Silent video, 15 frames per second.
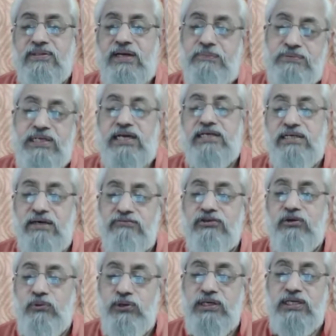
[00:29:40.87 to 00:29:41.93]
I'm tired
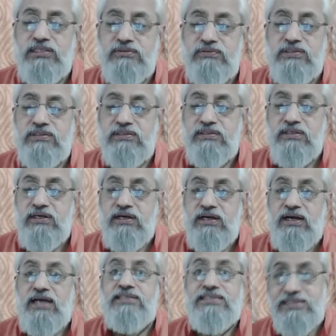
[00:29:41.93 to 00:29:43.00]
after a whole day's work.
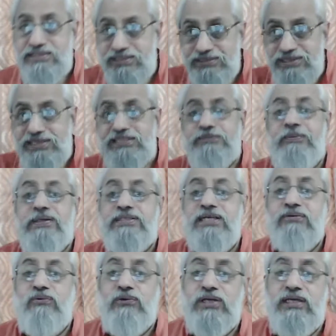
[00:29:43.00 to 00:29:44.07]
And she sees the
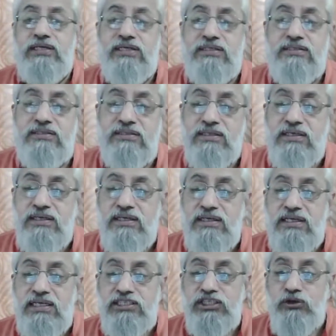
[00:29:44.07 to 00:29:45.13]
inspector walking in.
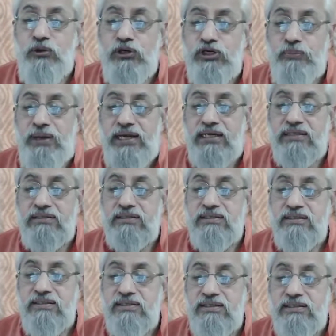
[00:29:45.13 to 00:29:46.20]
Is she going to make
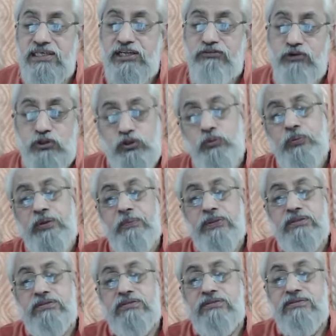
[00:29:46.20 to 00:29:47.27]
tea for two
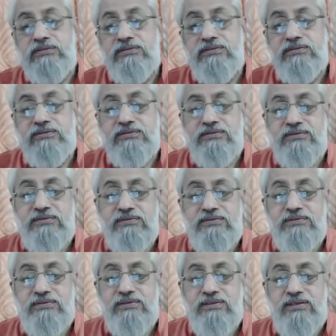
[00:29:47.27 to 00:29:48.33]
people?
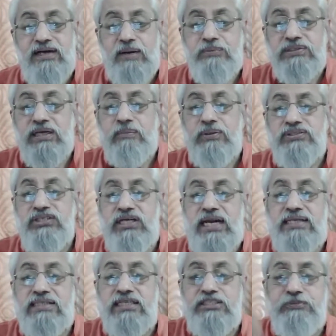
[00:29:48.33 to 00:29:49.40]
Amitabh Bachchan
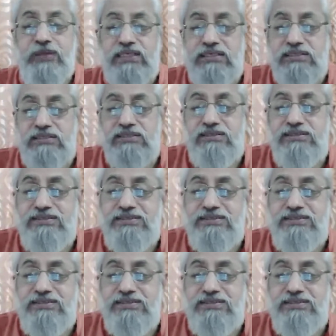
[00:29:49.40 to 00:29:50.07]
and the inspector?